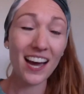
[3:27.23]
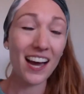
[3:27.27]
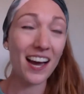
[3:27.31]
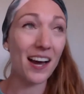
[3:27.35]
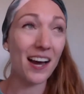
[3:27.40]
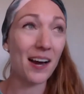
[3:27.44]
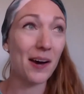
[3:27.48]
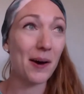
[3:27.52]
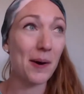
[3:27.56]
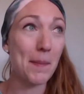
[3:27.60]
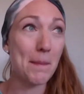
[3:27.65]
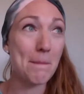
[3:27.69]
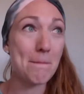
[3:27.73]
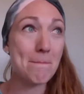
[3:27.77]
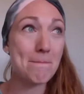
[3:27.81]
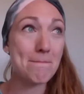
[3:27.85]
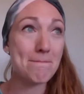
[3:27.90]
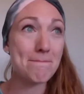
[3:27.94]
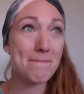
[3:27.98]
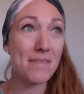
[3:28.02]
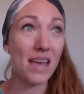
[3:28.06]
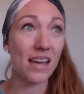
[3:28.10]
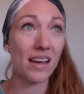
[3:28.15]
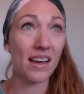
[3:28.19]

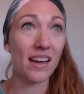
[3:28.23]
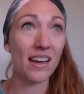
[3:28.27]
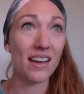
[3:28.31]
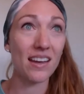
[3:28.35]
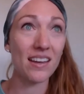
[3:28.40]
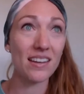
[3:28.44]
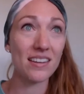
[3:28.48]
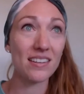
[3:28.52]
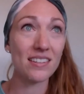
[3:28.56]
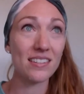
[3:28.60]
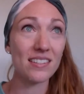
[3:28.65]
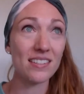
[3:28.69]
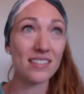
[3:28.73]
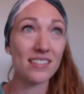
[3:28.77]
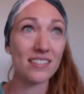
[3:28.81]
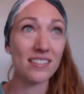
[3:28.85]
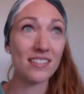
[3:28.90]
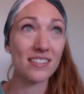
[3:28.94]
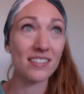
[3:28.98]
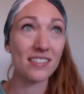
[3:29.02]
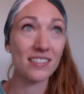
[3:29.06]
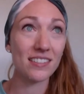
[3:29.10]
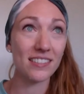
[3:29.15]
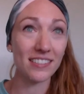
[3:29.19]
And
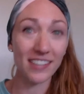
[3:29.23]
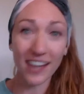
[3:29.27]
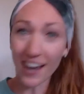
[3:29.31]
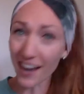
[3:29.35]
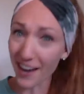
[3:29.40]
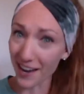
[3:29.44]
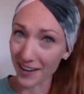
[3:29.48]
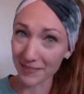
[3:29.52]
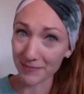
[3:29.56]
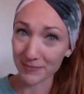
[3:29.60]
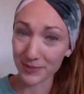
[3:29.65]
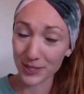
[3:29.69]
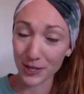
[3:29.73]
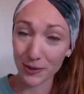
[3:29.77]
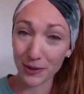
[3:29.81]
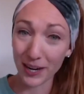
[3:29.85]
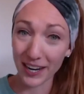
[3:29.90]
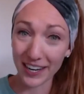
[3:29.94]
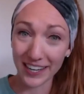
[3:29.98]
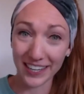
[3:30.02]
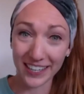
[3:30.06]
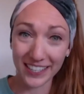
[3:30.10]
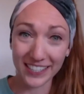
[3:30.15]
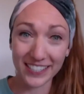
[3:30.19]
yeah, so
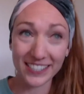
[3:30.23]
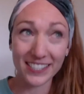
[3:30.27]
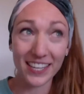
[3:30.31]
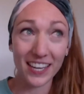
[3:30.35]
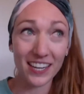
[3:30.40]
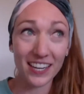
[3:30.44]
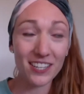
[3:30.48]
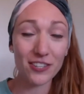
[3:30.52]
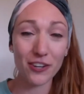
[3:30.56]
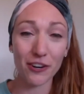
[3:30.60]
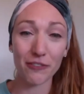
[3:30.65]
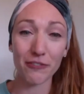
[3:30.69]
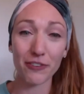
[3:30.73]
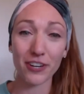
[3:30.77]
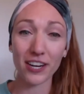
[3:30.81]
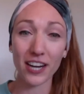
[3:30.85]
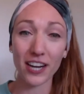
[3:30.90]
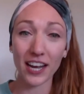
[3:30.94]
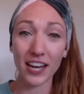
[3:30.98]
I decided to go for it.